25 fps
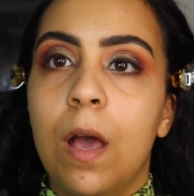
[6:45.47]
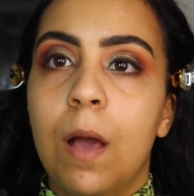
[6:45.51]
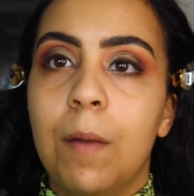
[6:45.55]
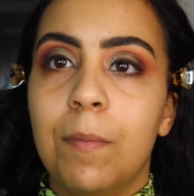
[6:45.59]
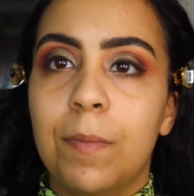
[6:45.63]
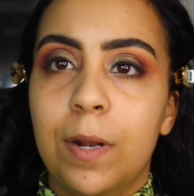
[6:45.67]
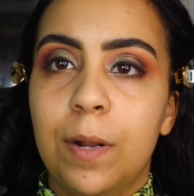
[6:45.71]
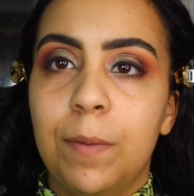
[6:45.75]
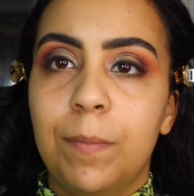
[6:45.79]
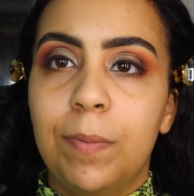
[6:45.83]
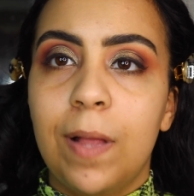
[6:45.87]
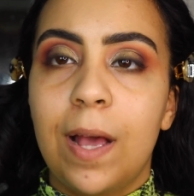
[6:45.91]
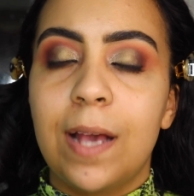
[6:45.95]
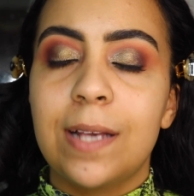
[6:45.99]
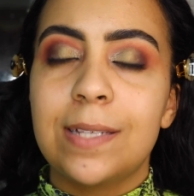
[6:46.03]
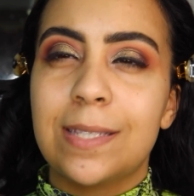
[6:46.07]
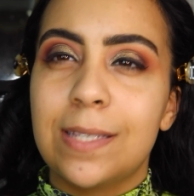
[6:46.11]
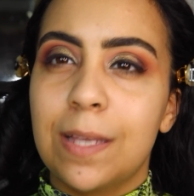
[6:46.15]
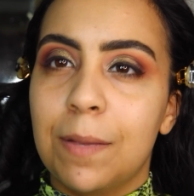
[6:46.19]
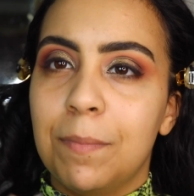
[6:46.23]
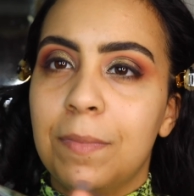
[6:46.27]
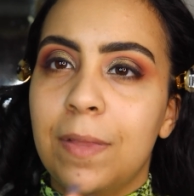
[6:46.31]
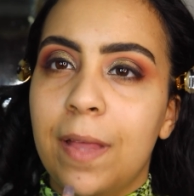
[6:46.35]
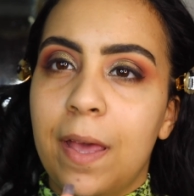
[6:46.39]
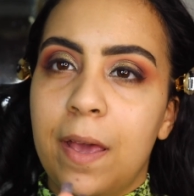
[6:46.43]
going to apply
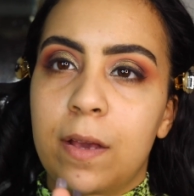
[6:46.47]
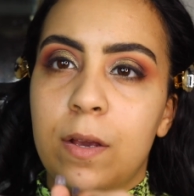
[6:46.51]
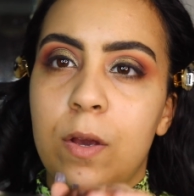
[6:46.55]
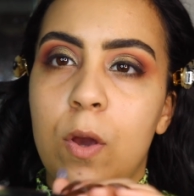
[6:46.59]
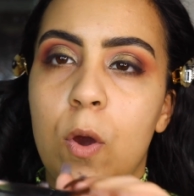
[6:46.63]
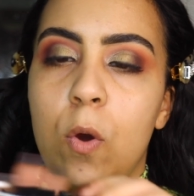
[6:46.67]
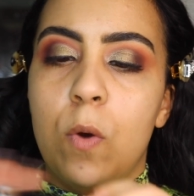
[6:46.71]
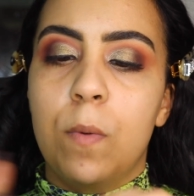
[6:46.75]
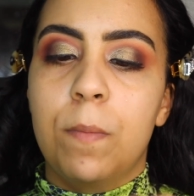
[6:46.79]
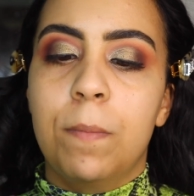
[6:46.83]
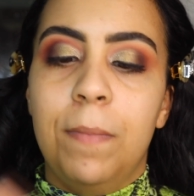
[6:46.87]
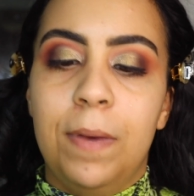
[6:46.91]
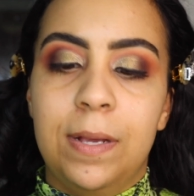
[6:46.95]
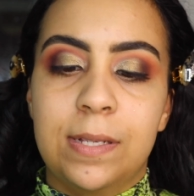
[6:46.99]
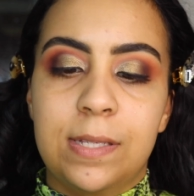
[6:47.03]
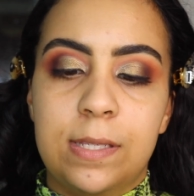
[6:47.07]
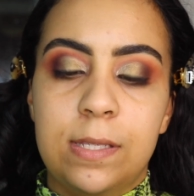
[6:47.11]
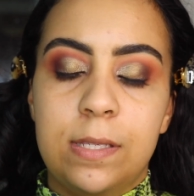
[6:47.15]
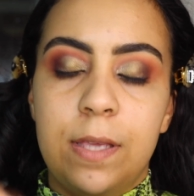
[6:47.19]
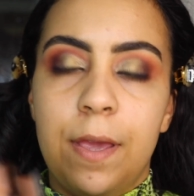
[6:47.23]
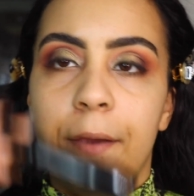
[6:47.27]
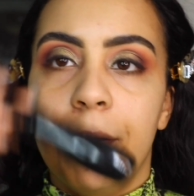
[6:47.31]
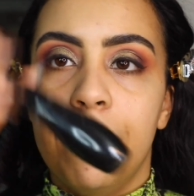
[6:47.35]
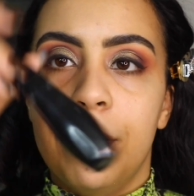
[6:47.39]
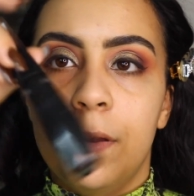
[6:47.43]
some Lancome
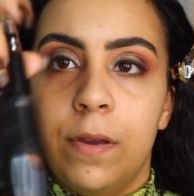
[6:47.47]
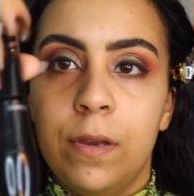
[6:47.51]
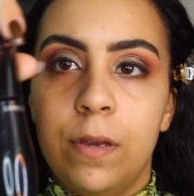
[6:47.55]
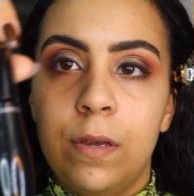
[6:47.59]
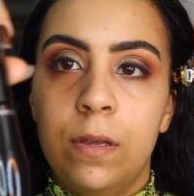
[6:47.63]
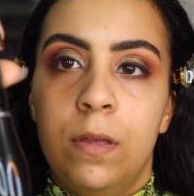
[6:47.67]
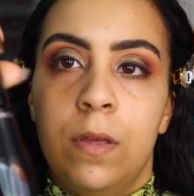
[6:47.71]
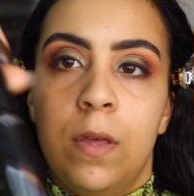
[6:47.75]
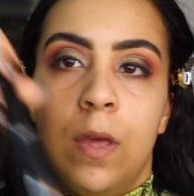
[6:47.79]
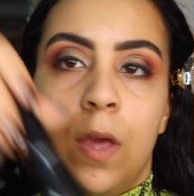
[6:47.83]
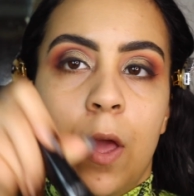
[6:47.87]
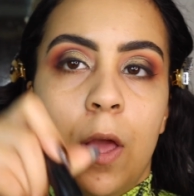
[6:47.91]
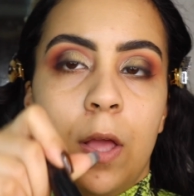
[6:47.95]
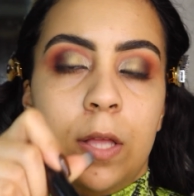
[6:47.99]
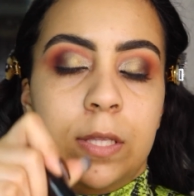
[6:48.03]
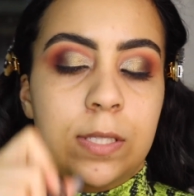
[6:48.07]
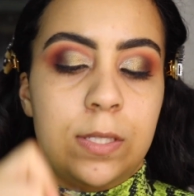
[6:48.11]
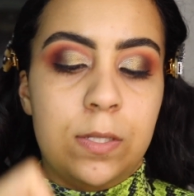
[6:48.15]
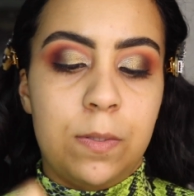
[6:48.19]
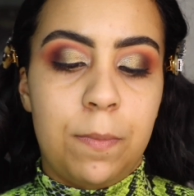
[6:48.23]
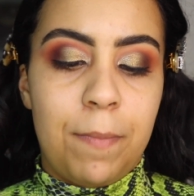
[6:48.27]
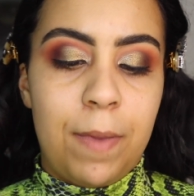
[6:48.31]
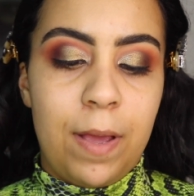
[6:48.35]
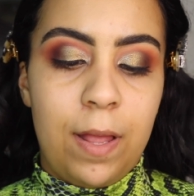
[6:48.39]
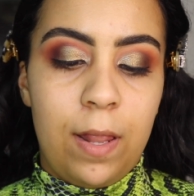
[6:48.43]
mascara
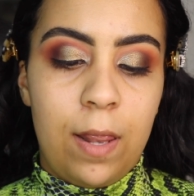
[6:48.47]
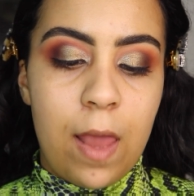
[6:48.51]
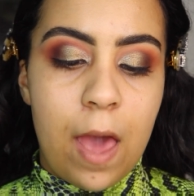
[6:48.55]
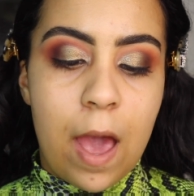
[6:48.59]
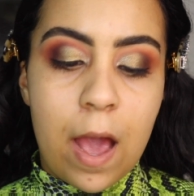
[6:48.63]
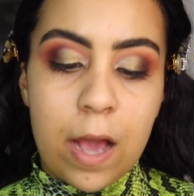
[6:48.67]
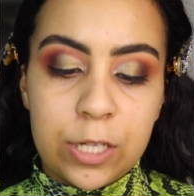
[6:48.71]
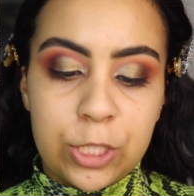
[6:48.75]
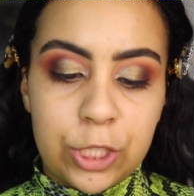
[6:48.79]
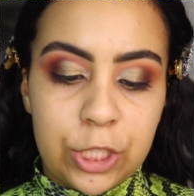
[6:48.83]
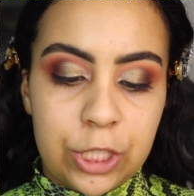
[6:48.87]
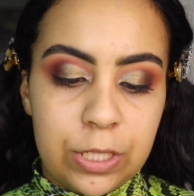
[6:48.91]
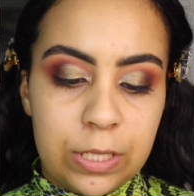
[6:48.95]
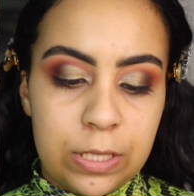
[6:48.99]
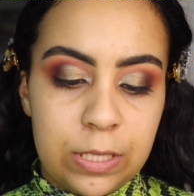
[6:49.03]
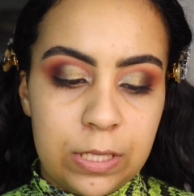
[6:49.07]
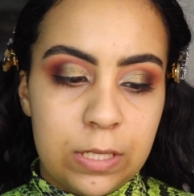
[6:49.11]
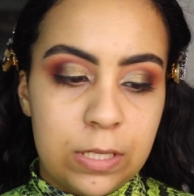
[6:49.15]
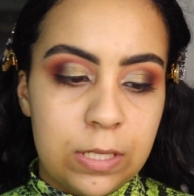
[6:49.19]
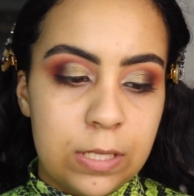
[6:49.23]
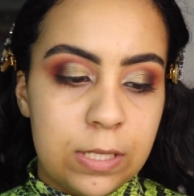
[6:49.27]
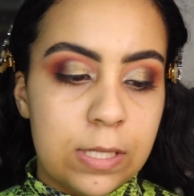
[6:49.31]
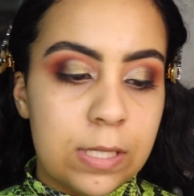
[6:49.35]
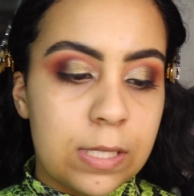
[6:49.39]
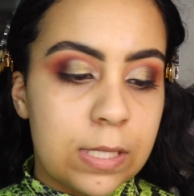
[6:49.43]
to my
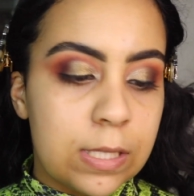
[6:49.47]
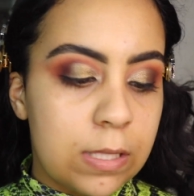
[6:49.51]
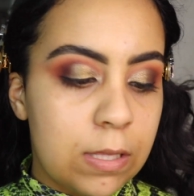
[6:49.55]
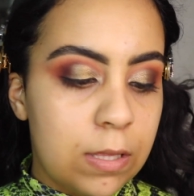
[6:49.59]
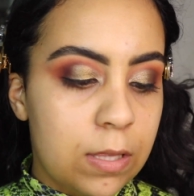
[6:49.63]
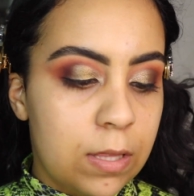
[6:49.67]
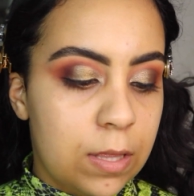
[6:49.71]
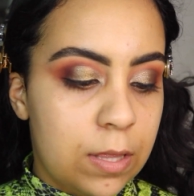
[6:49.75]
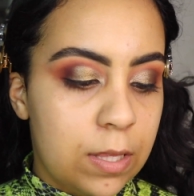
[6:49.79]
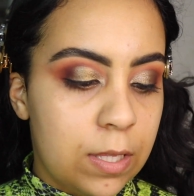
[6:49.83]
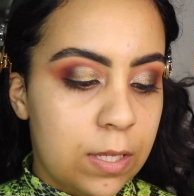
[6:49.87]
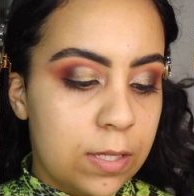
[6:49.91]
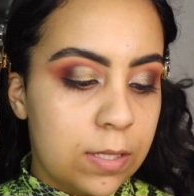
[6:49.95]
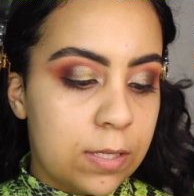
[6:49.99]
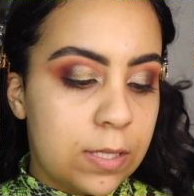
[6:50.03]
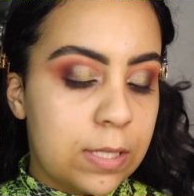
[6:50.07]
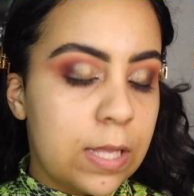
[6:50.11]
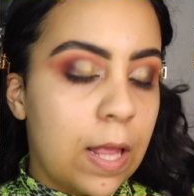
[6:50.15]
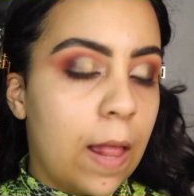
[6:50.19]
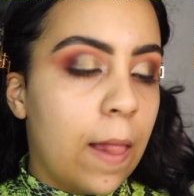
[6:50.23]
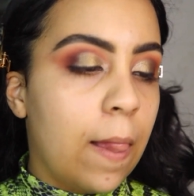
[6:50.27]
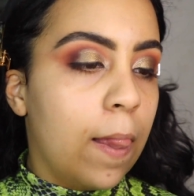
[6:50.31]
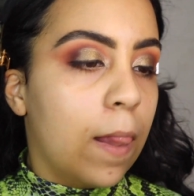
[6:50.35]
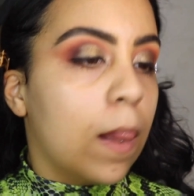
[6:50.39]
lashes. This